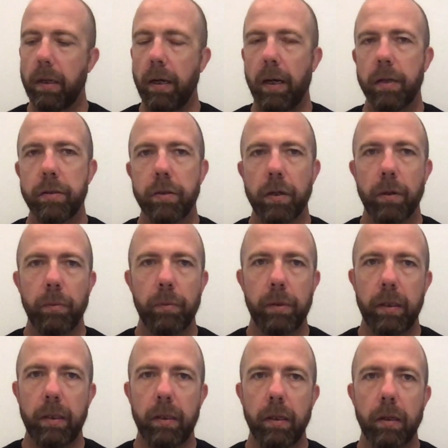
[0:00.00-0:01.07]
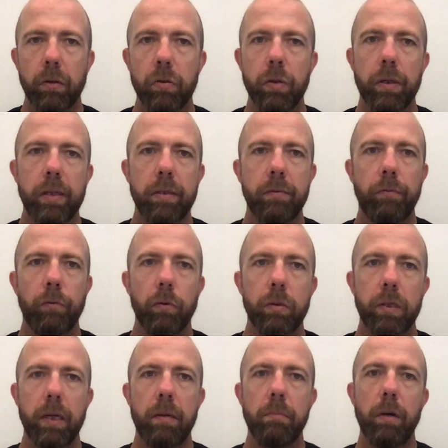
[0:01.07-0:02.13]
As you know, the Ultra is
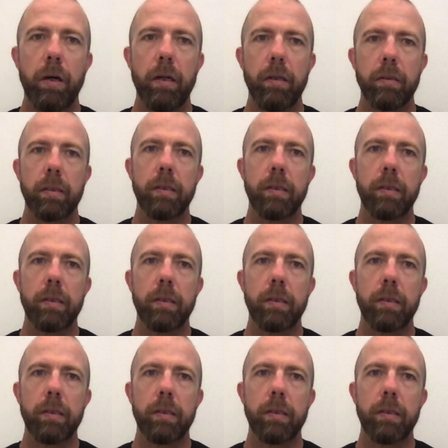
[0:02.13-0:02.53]
48 miles.